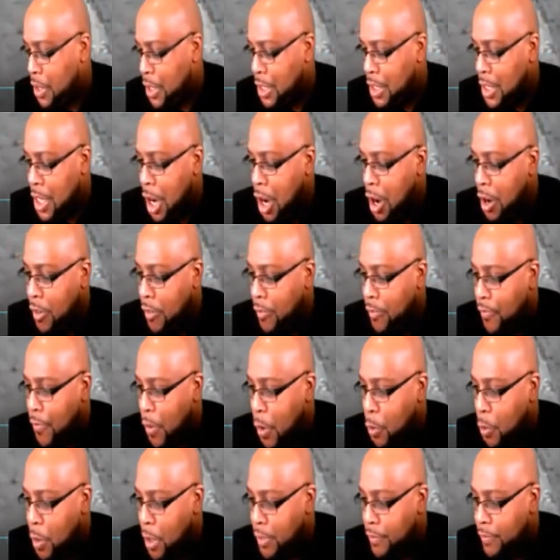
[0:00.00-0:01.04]
It's called
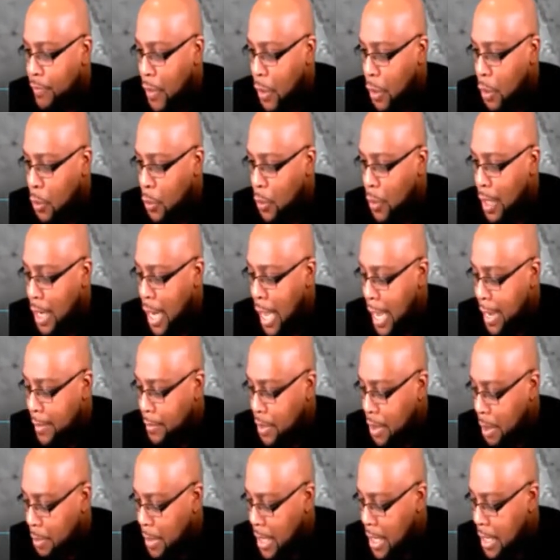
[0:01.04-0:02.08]
414 Life,
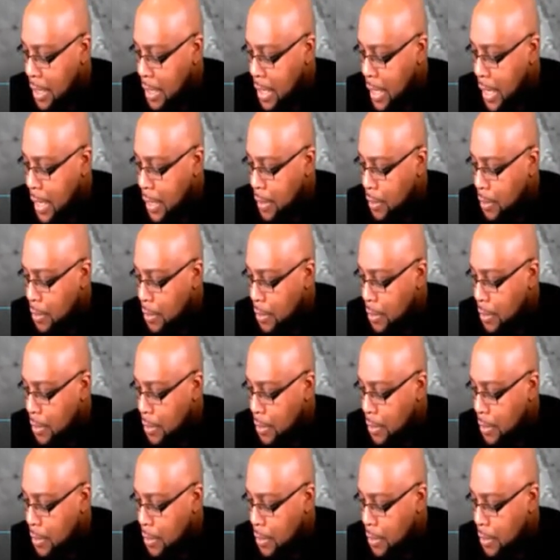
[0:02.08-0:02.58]
something like that.